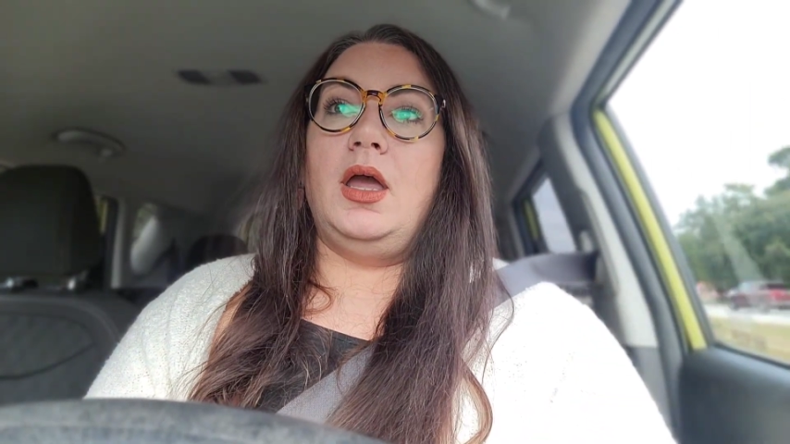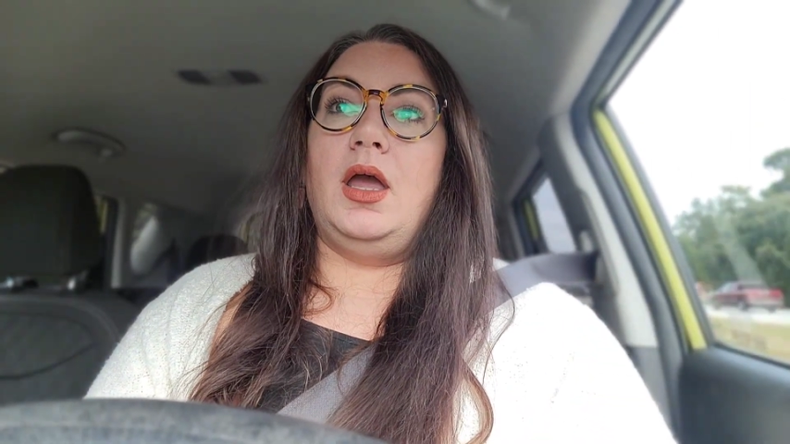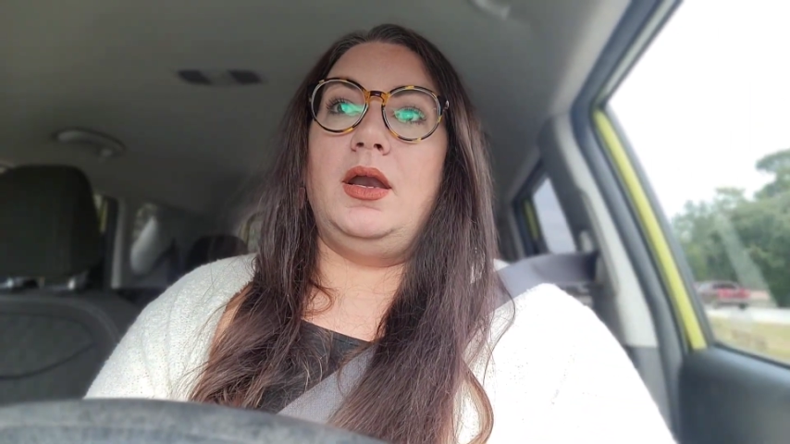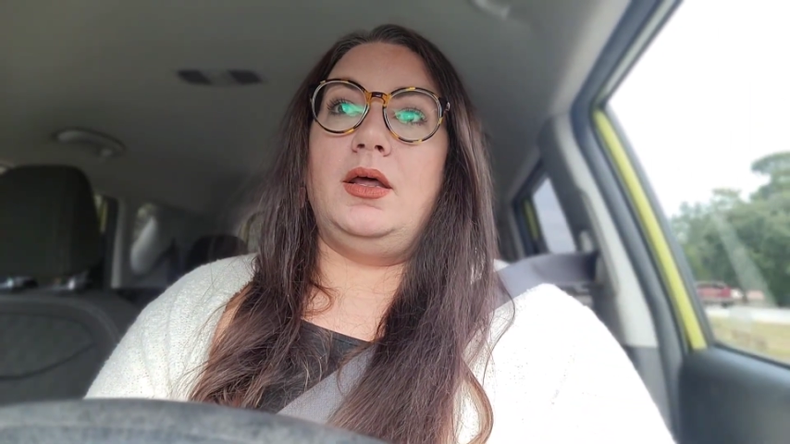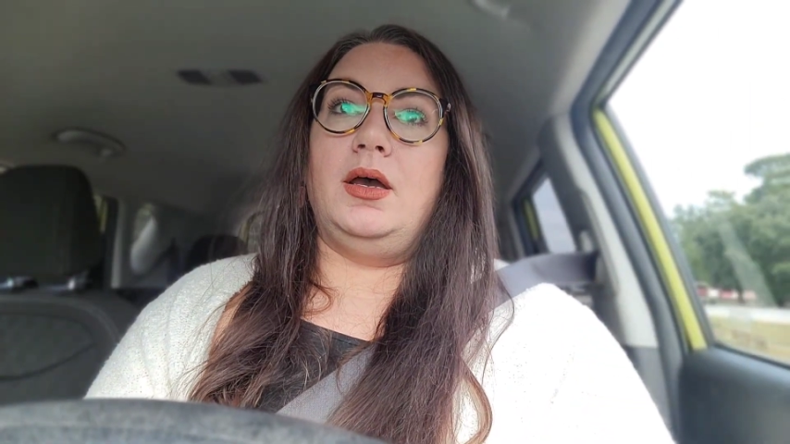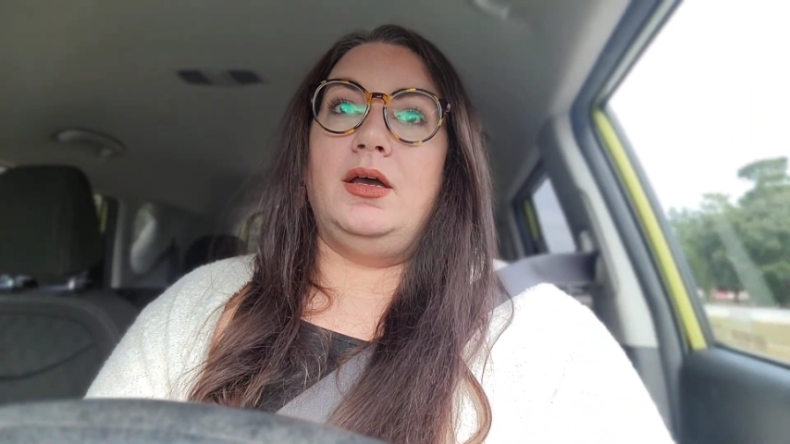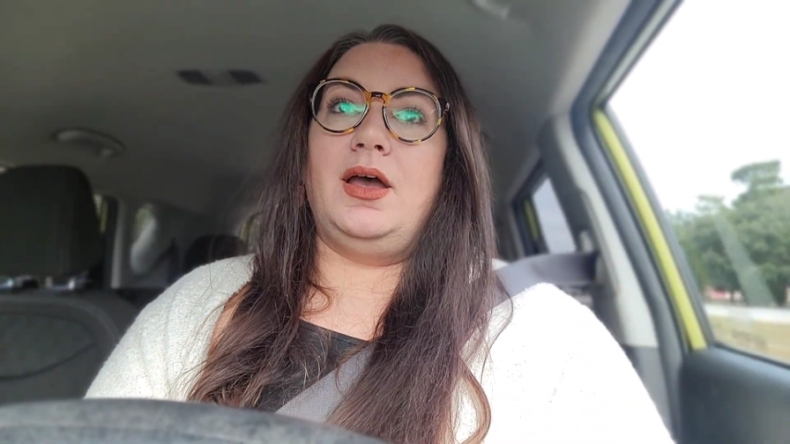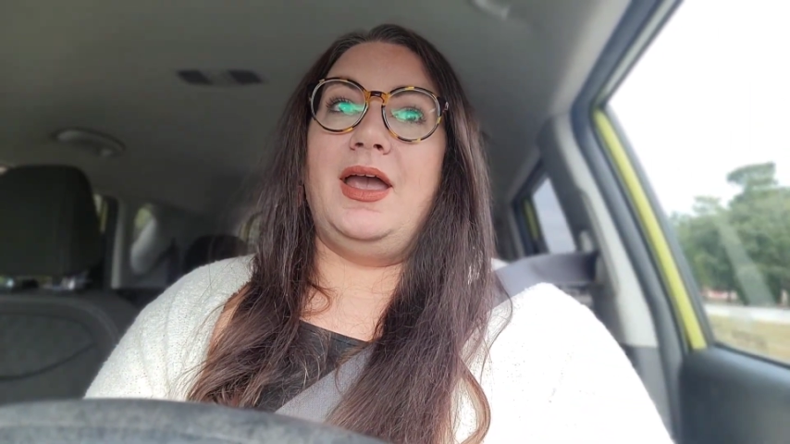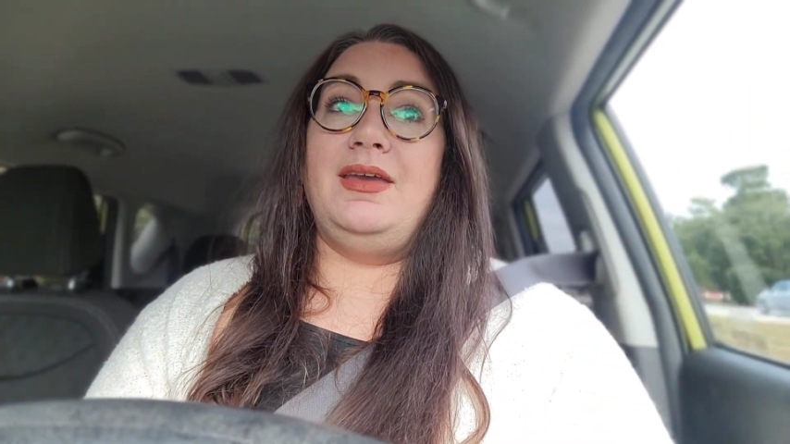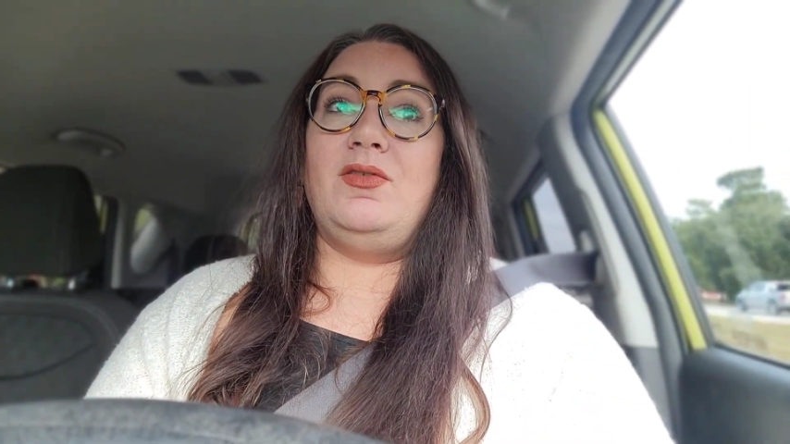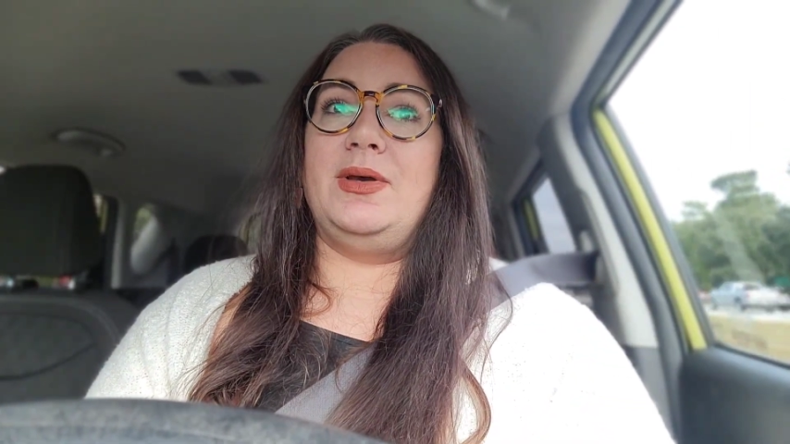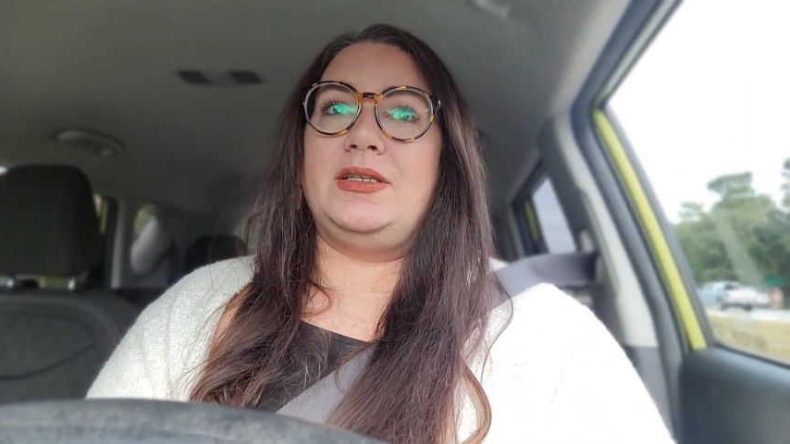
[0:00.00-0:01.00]
And uh,
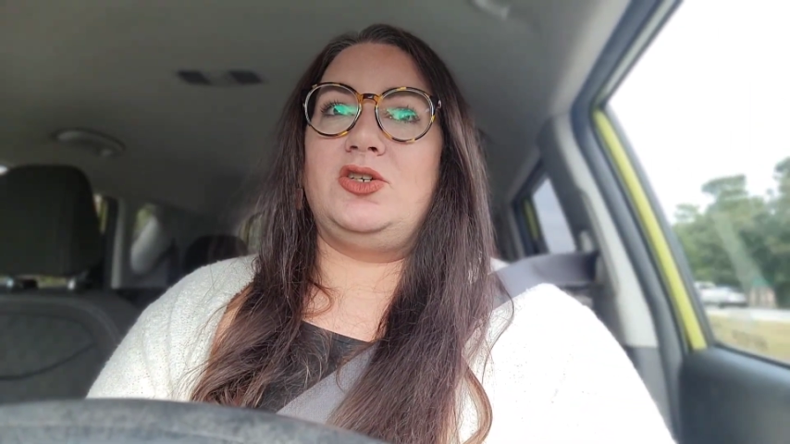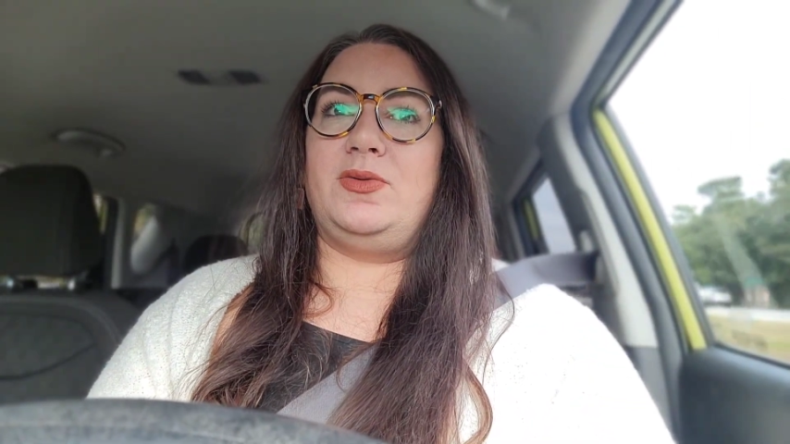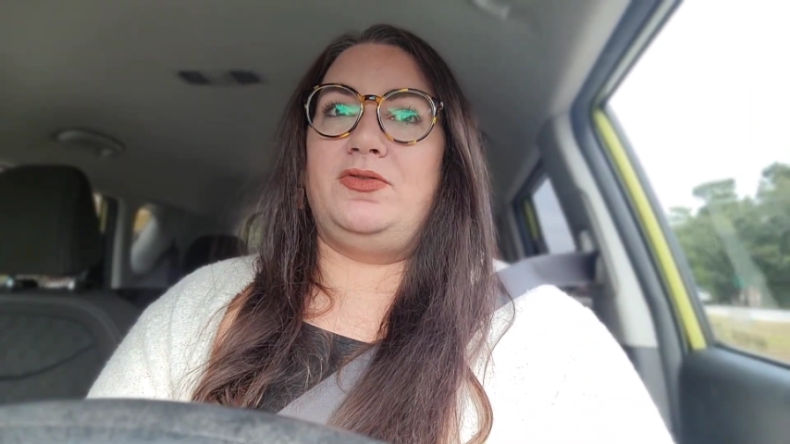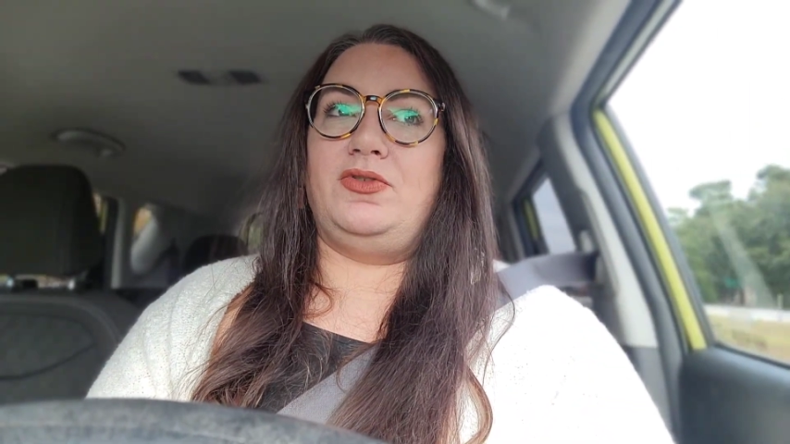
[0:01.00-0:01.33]
I even messaged my